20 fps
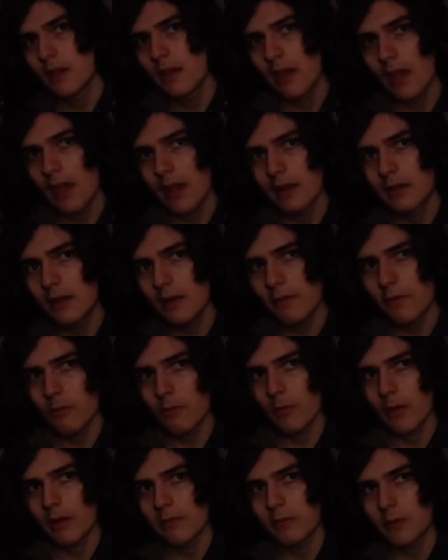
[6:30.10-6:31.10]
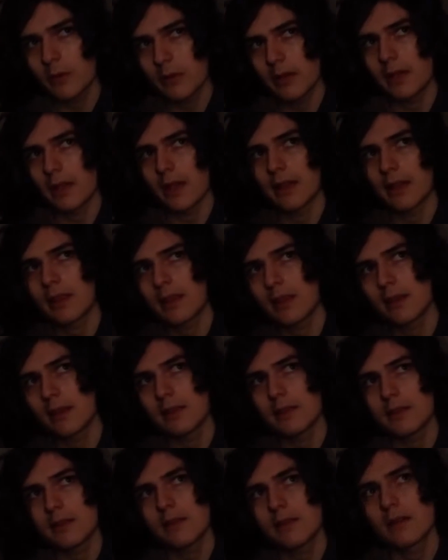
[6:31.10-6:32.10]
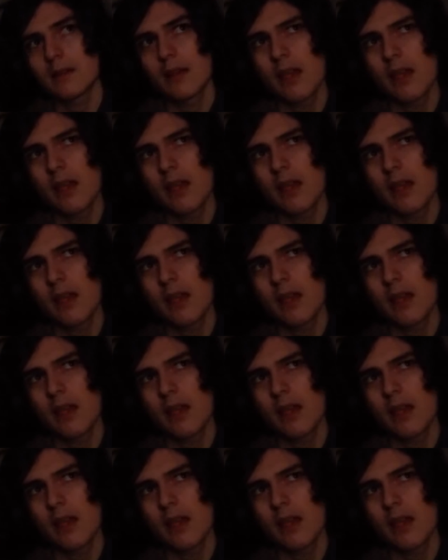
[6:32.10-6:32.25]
a different way of looking at things.